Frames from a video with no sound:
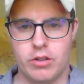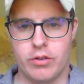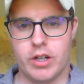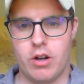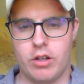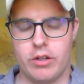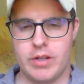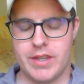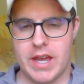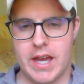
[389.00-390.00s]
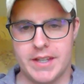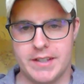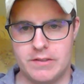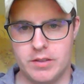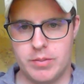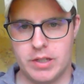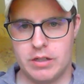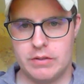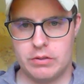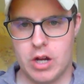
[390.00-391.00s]
going all around the house, flipping
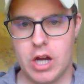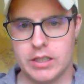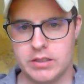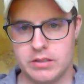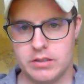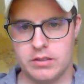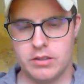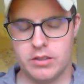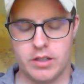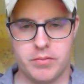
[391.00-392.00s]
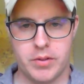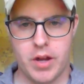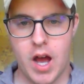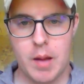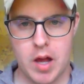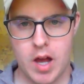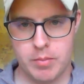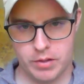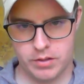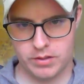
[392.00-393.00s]
over rocks, looking for
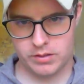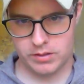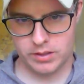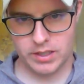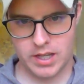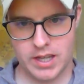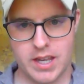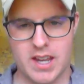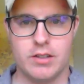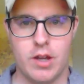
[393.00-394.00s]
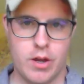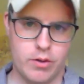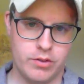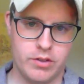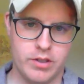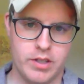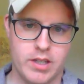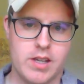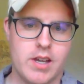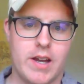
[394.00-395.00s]
hoppers, aka toads.
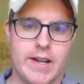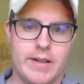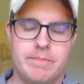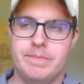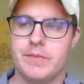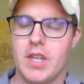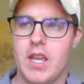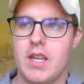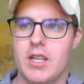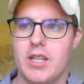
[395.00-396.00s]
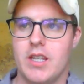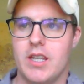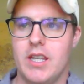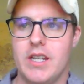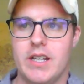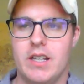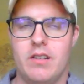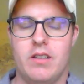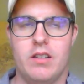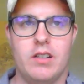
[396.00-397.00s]
Um, he
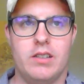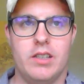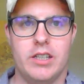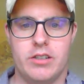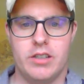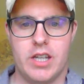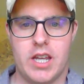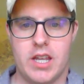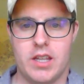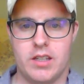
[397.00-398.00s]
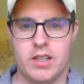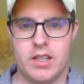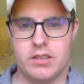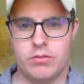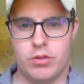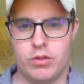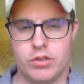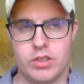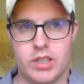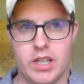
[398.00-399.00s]
literally
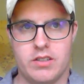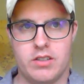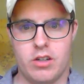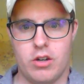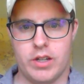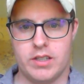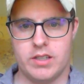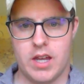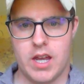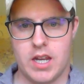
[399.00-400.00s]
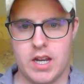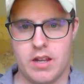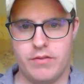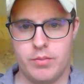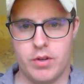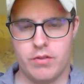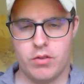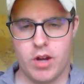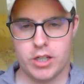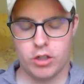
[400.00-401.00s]
will get so excited. He'll flip over
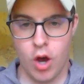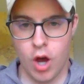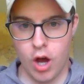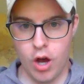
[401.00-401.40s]
a rock and go,